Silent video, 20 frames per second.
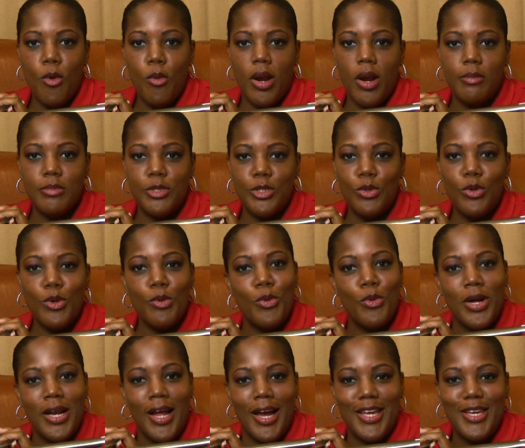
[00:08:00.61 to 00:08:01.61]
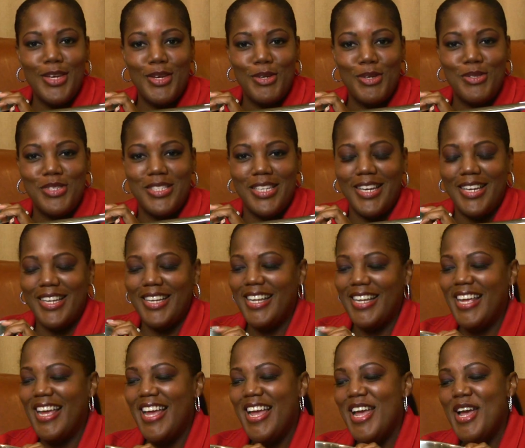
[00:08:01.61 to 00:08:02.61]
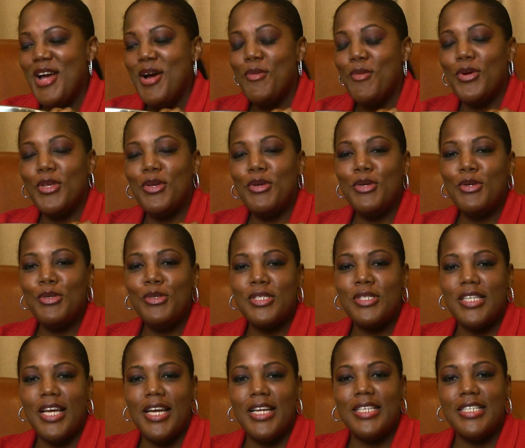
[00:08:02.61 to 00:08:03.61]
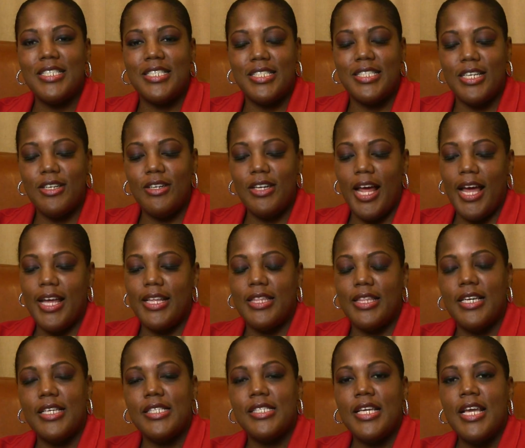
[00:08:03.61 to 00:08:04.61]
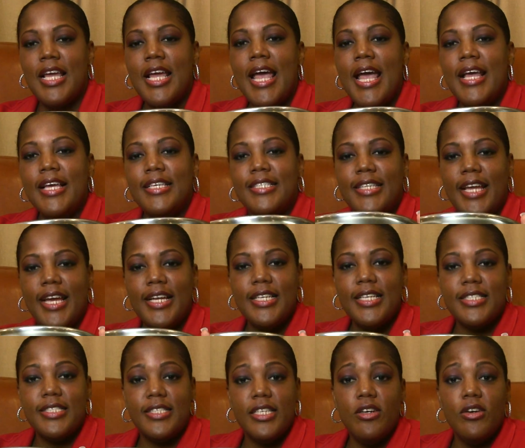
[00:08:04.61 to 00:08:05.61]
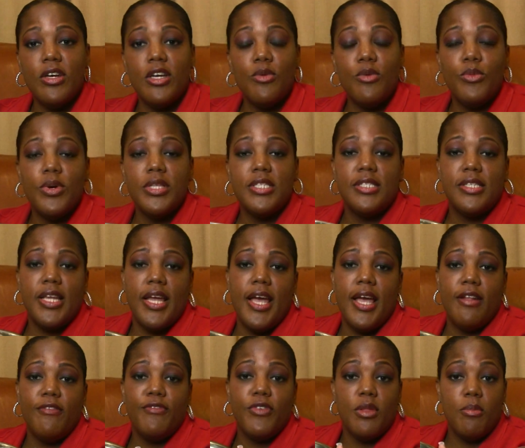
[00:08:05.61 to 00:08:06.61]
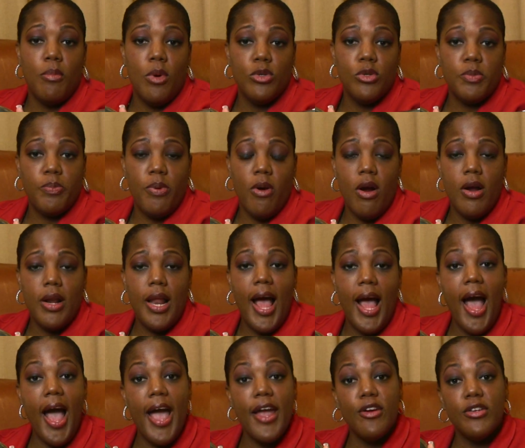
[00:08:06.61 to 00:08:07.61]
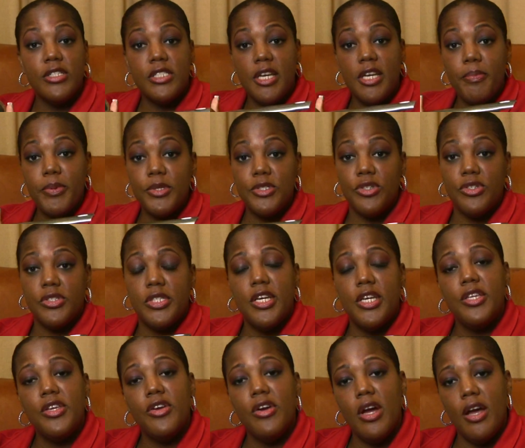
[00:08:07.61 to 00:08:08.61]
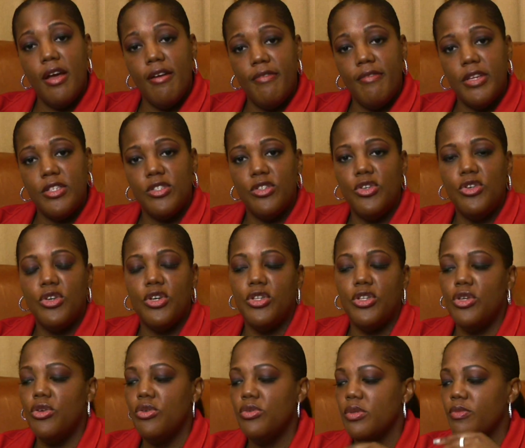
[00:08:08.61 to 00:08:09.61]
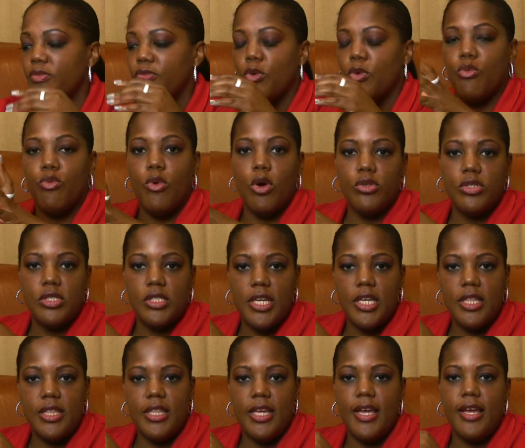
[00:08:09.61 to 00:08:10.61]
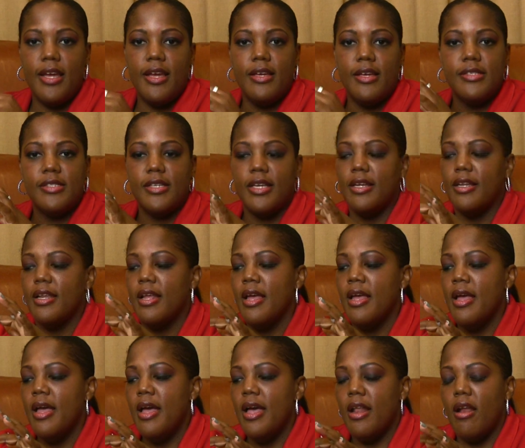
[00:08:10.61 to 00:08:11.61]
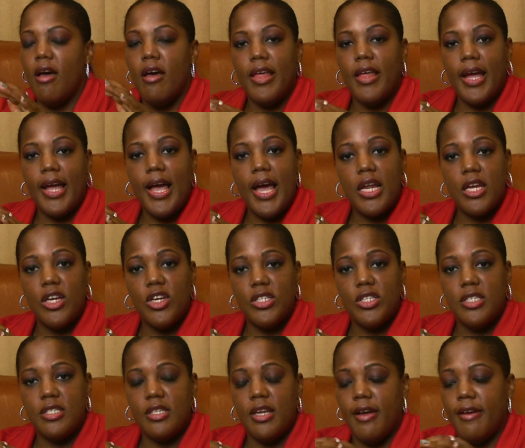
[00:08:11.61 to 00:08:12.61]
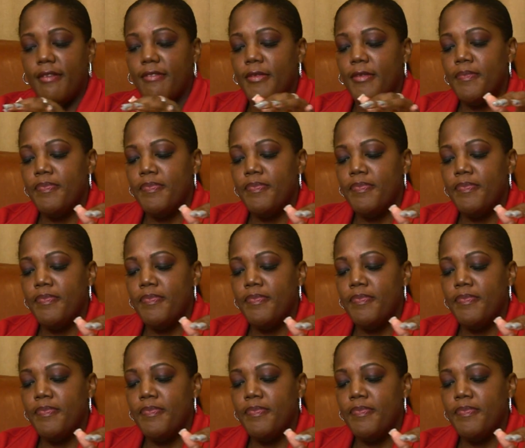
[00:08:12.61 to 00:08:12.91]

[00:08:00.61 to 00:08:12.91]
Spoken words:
what I'm doing when I use it. When you use stainless steel like this, stainless steel can withstand, for the most part, higher temperatures in your oven. So you can use them for roasting things and all that kind of good stuff.